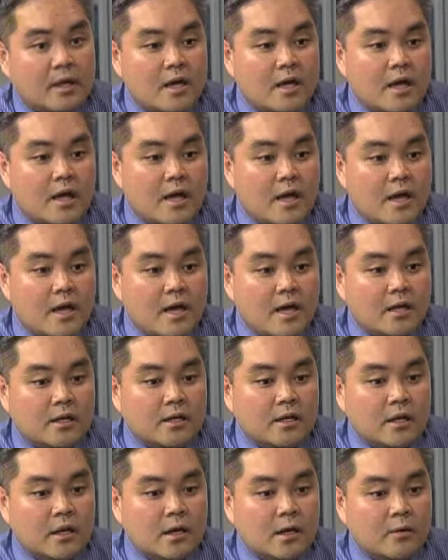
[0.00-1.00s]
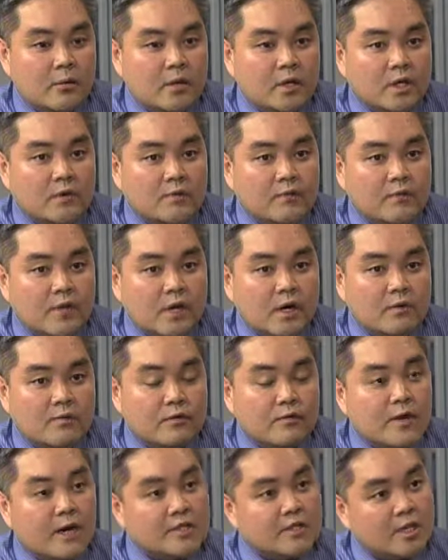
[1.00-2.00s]
Mm-hmm. And we've
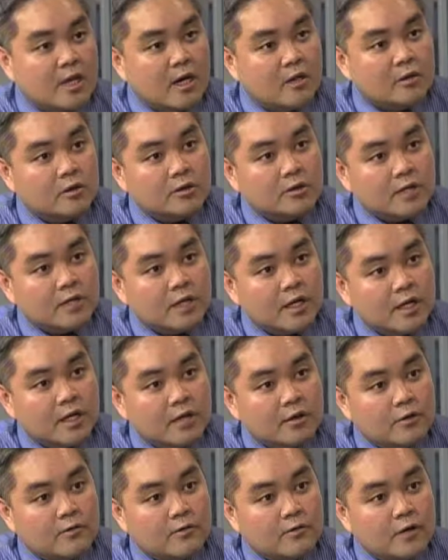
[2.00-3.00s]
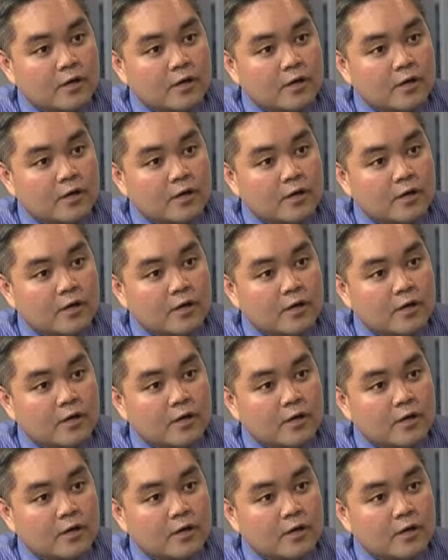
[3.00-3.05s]
revised the outlook to negative.